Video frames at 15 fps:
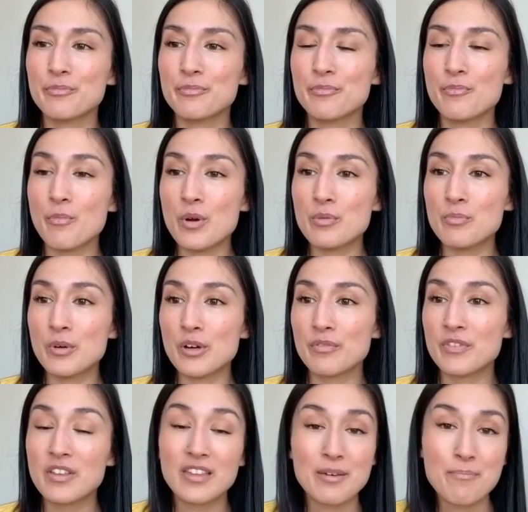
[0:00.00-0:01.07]
when we're
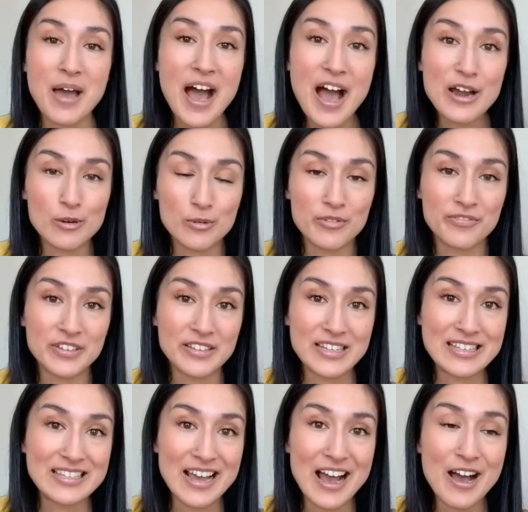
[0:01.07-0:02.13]
feeling bad or we're feeling
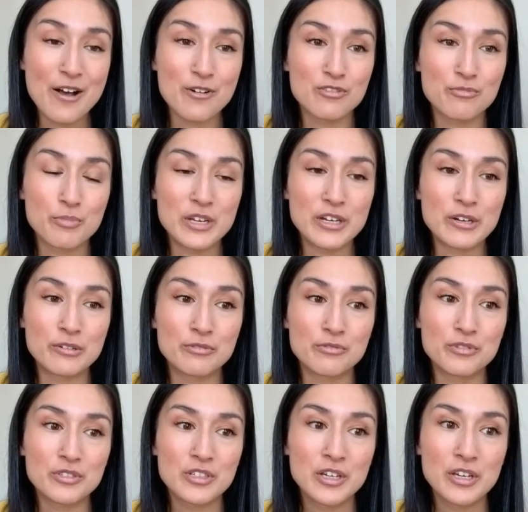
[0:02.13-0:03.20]
down, we don't
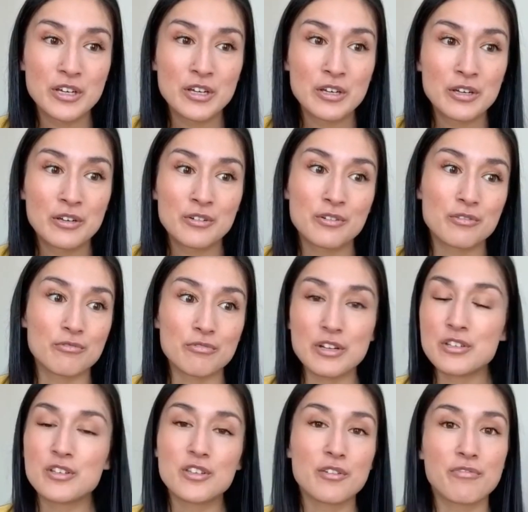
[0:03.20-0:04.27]
run to
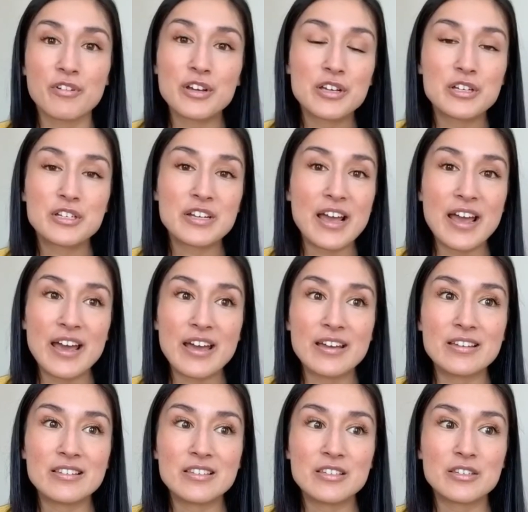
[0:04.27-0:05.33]
the fridge
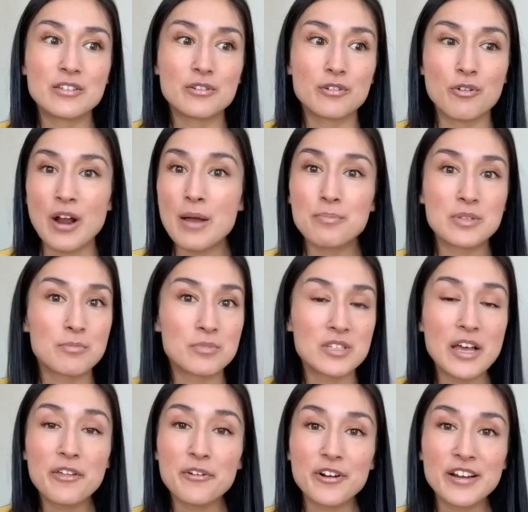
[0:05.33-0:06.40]
and grab some
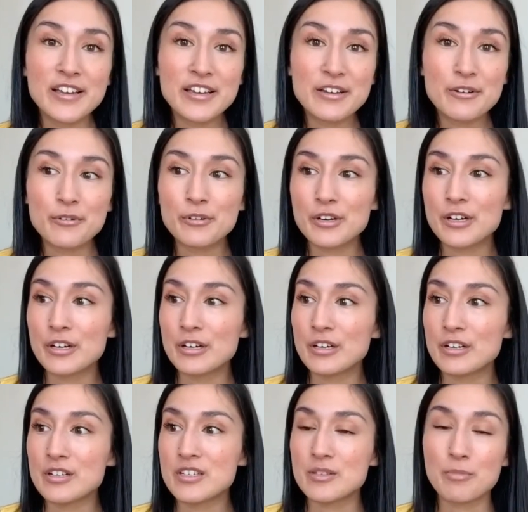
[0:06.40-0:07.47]
celery or
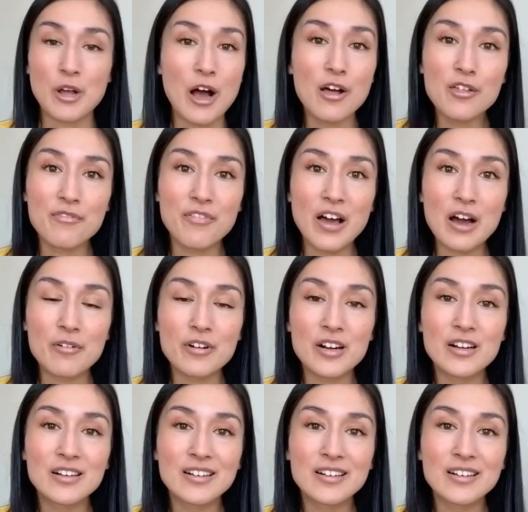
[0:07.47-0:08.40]
some cauliflower,